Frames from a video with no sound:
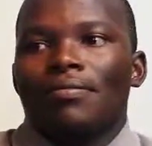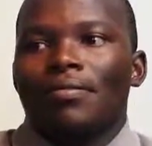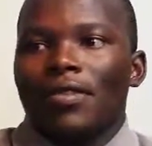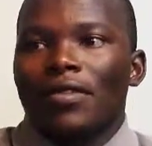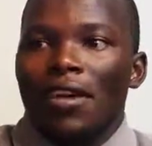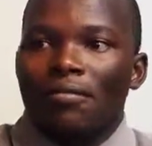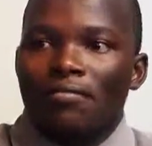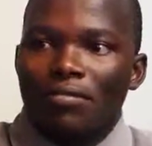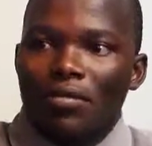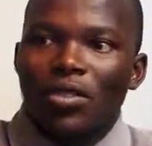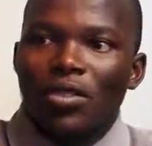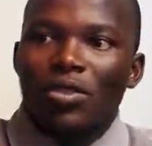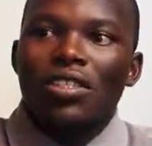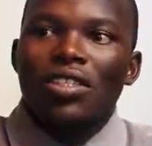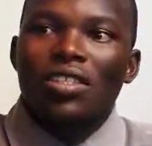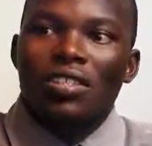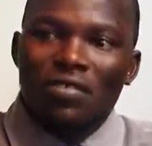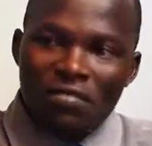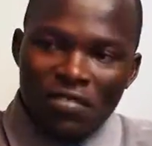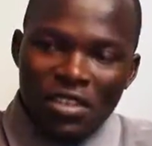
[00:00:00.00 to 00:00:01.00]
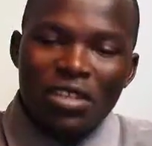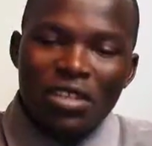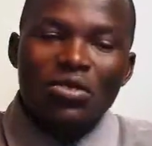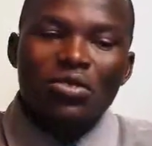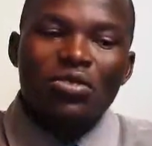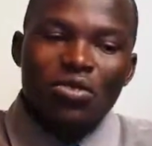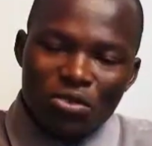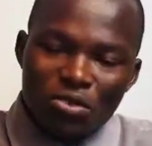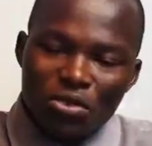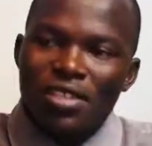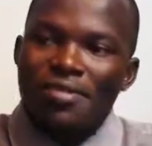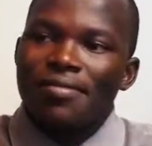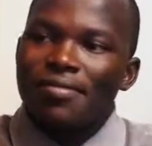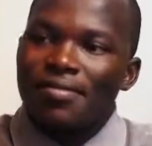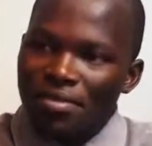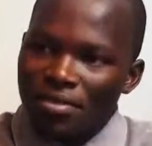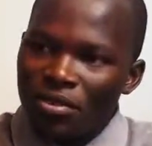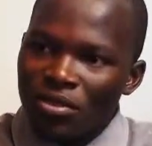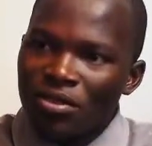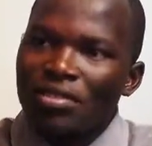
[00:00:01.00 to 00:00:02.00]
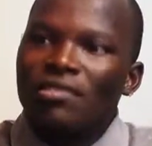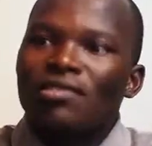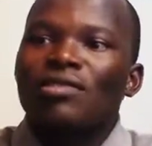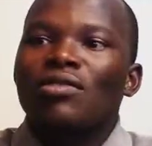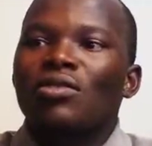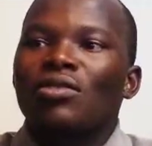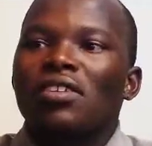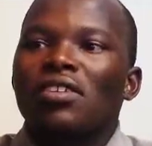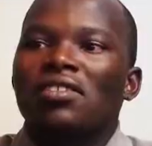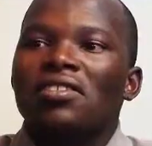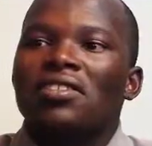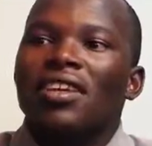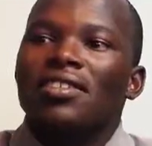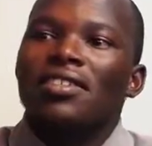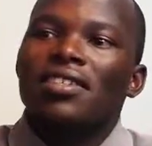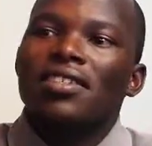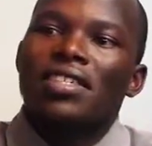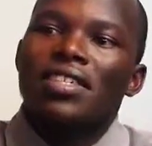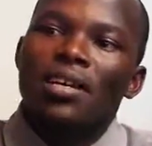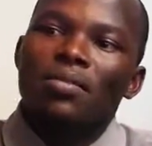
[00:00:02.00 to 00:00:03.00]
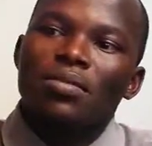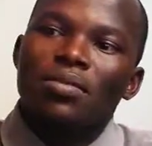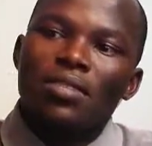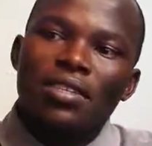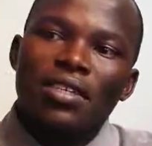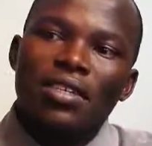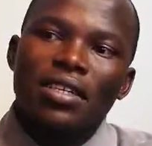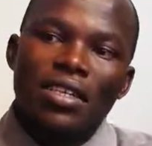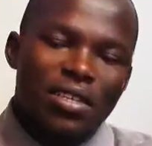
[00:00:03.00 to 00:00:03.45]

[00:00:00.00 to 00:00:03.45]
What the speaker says: Yeah, so it's very good to have those, regular checkups